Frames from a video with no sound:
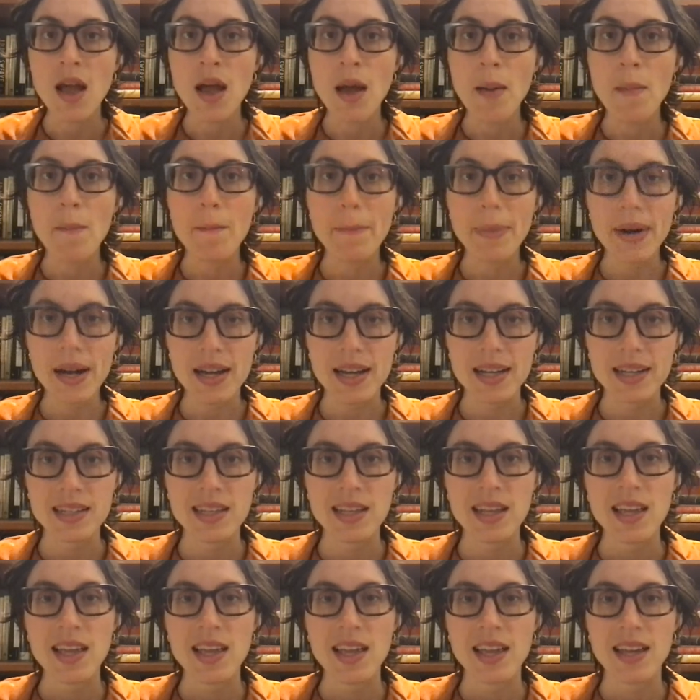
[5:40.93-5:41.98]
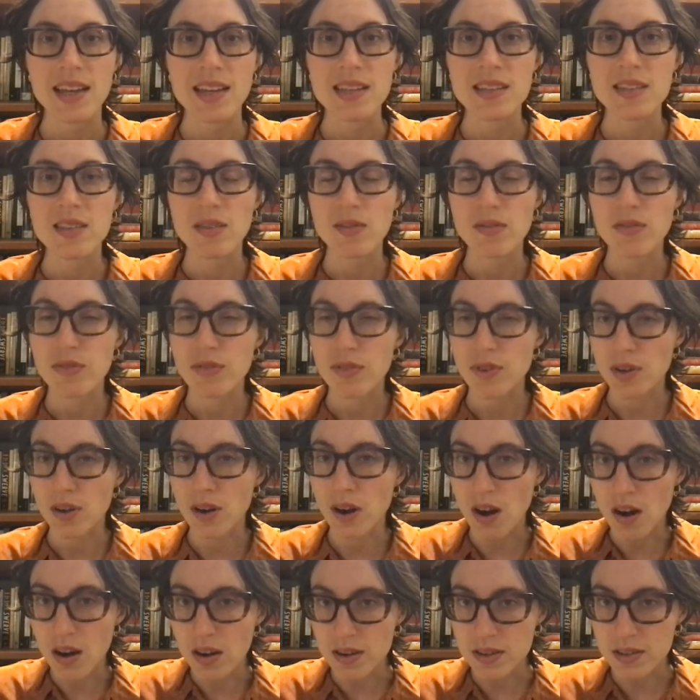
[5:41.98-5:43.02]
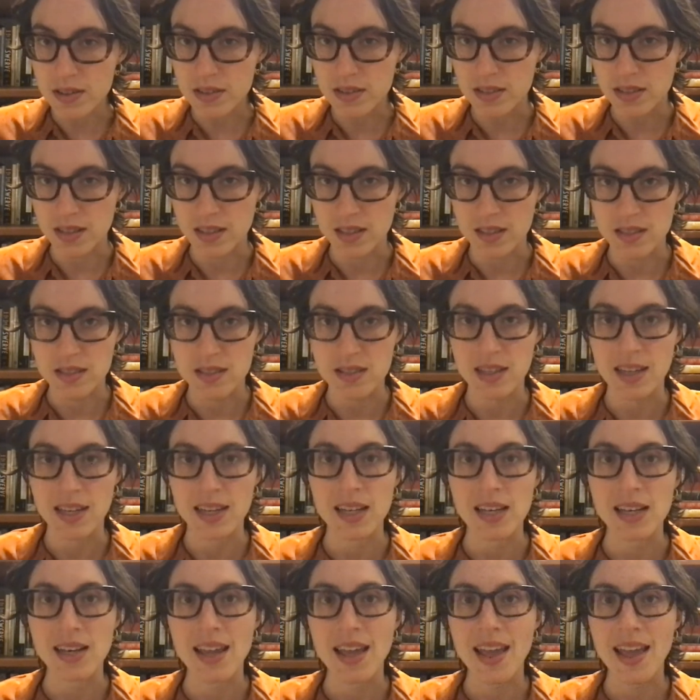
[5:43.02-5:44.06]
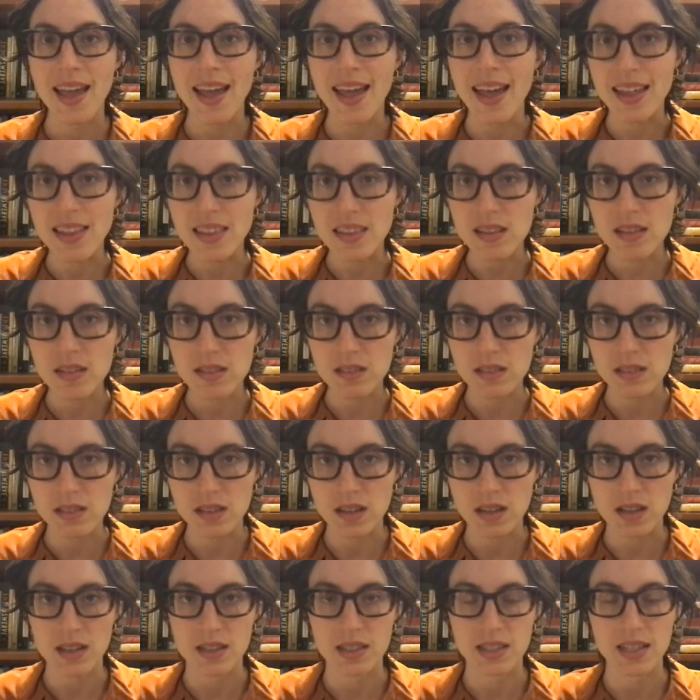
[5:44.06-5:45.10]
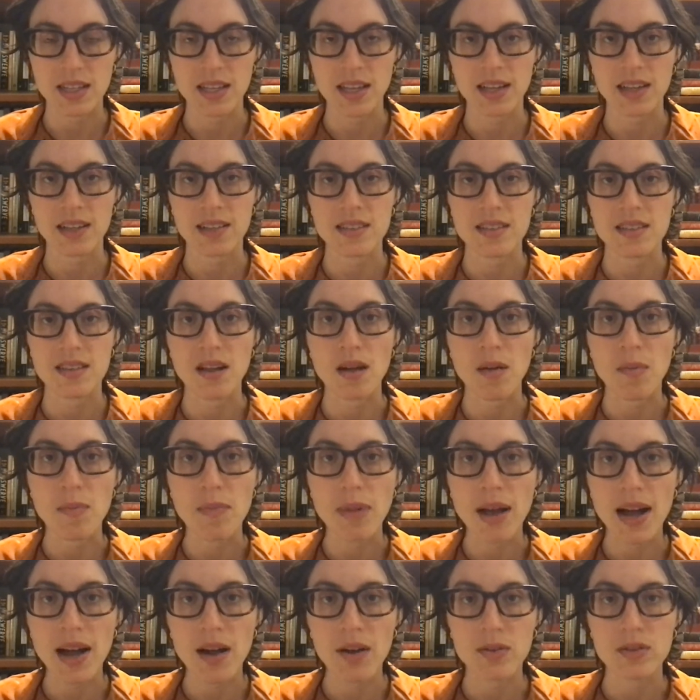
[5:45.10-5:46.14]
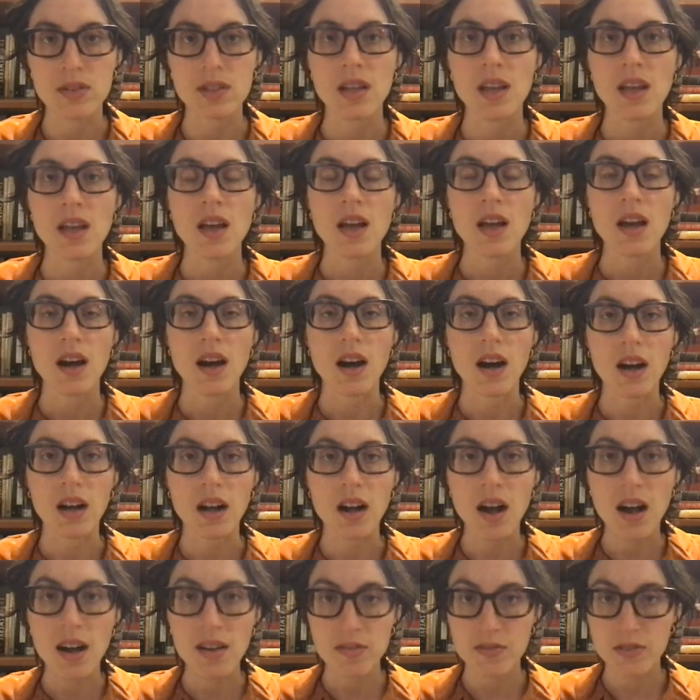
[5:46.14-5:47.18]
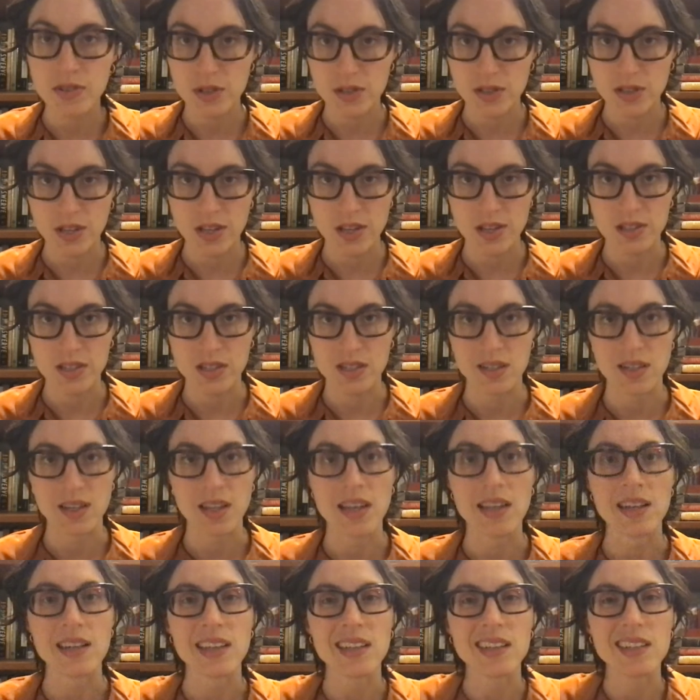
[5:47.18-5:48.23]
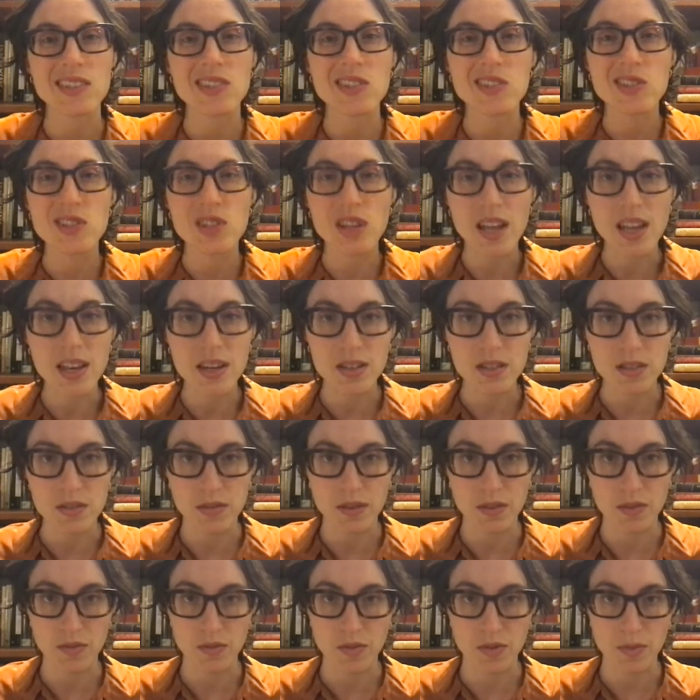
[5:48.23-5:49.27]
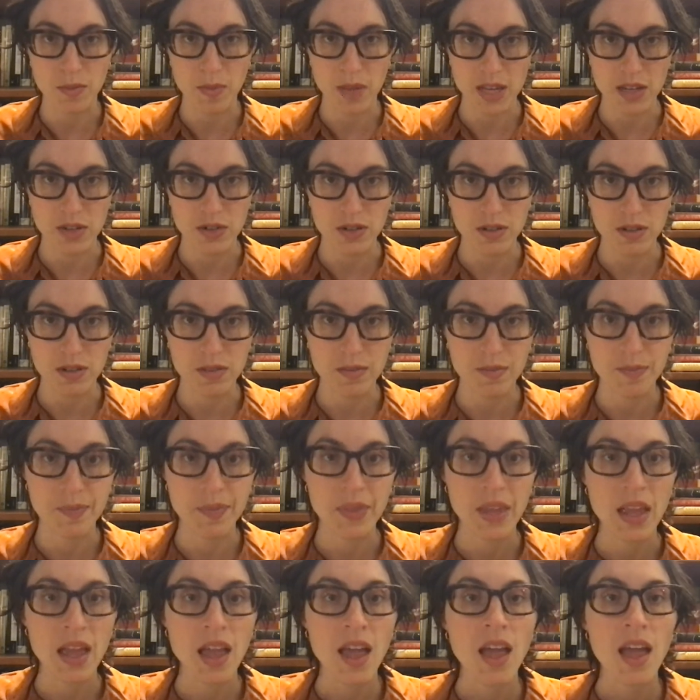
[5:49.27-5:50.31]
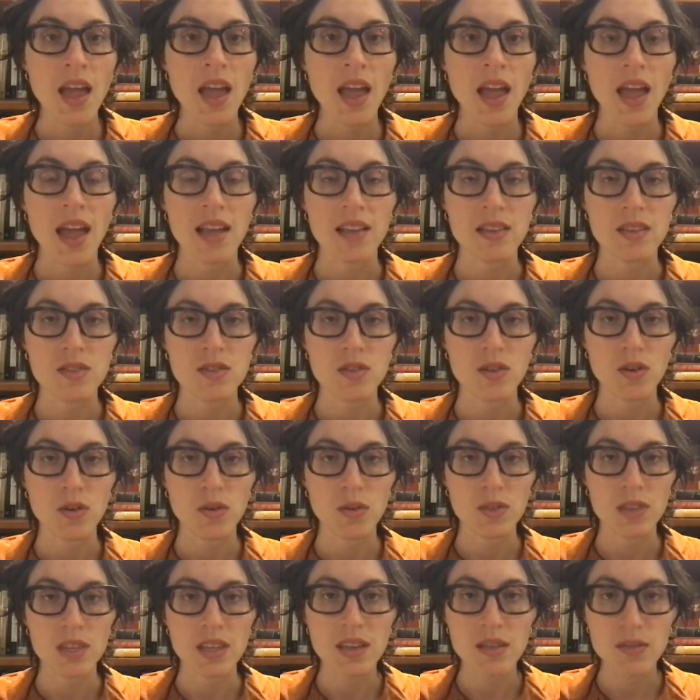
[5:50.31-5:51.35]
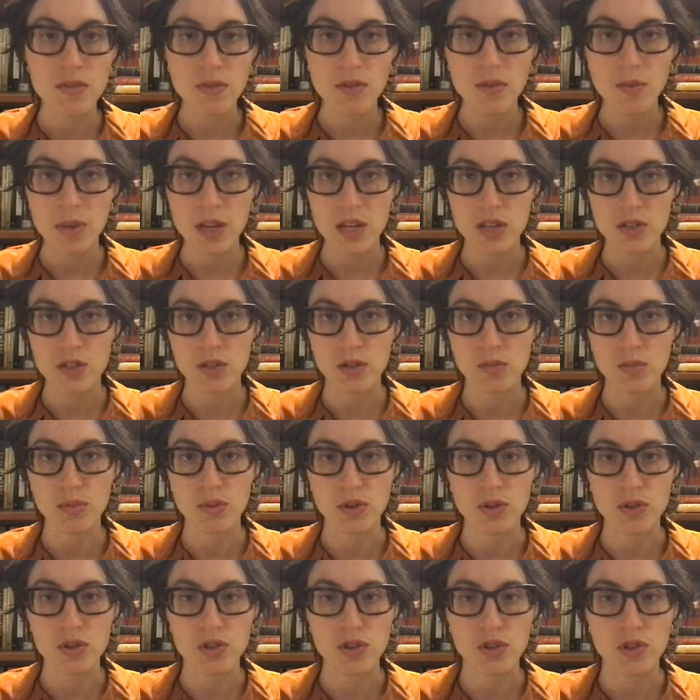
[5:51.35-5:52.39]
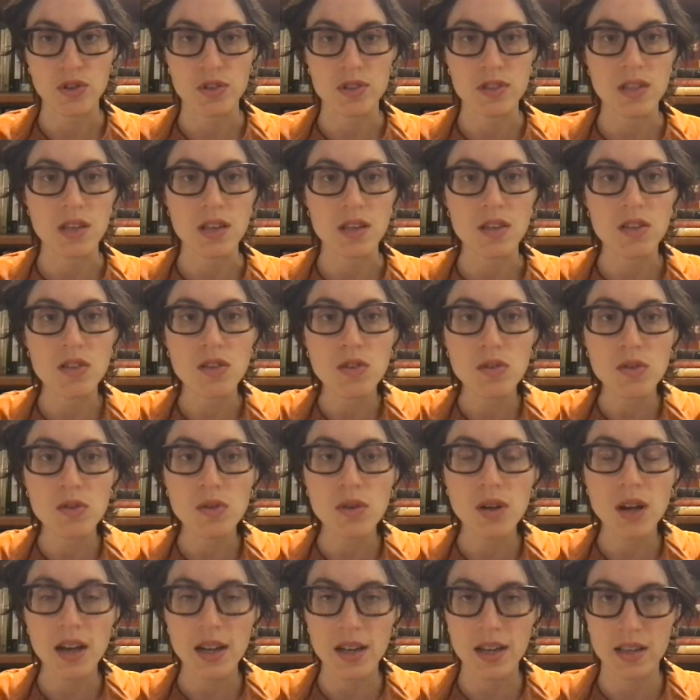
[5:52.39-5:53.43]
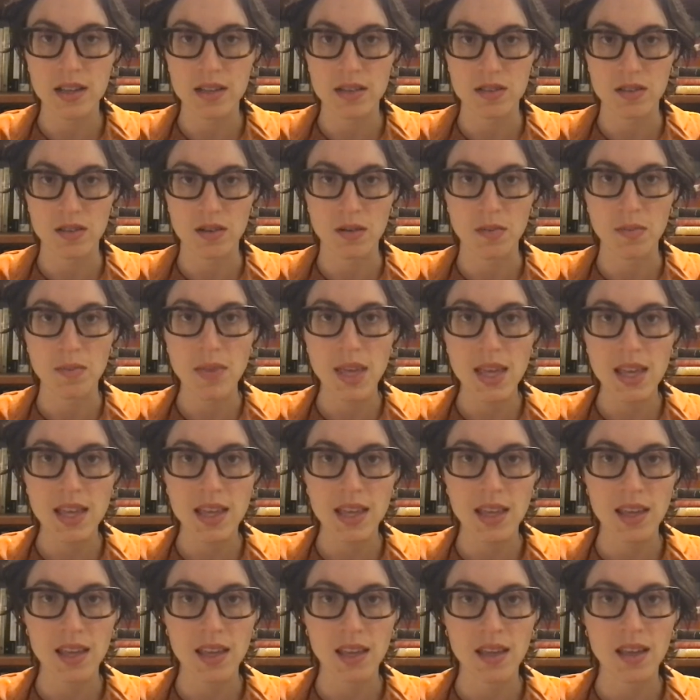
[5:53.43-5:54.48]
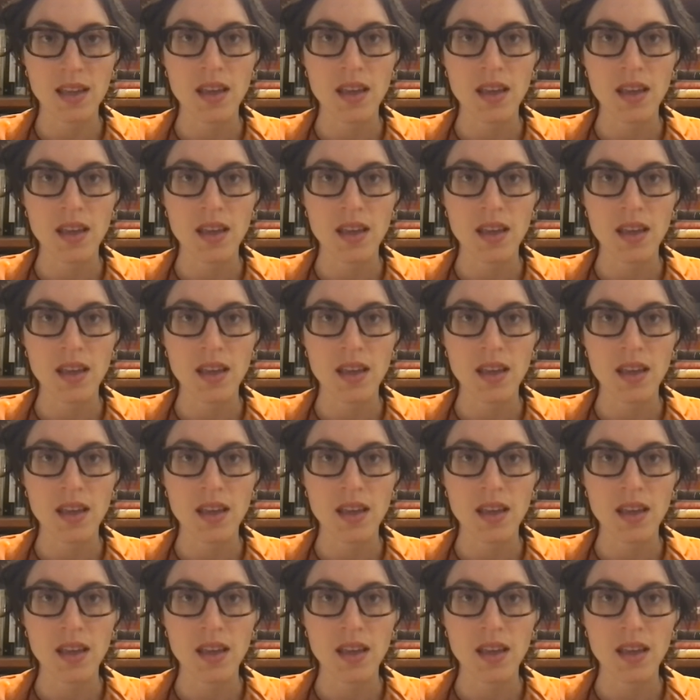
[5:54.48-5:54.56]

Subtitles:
but it is, for our sense, in an ethical context about a conversation and exchange of information. And so the informational brochures that you guys are making,